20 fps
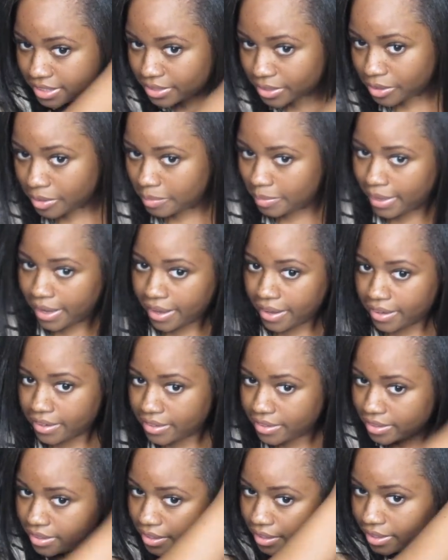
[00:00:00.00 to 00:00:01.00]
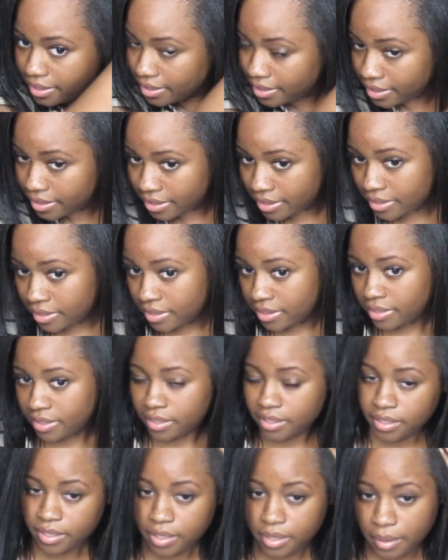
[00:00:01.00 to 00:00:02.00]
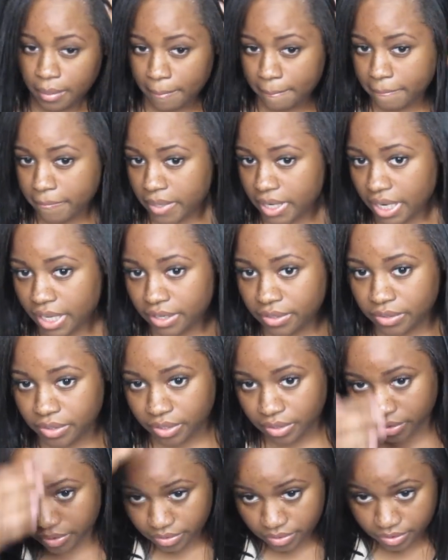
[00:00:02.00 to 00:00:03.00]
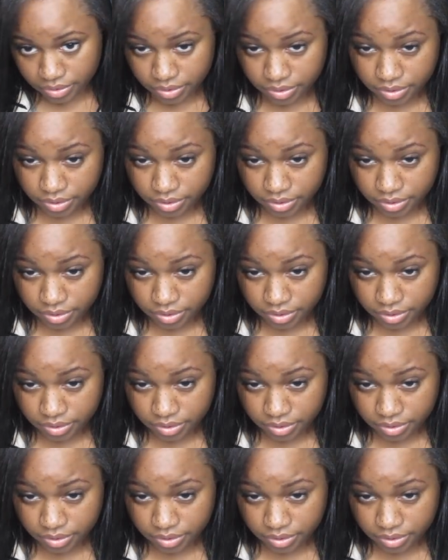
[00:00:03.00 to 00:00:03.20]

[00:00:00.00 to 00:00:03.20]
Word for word: to go to bed. But I don't know.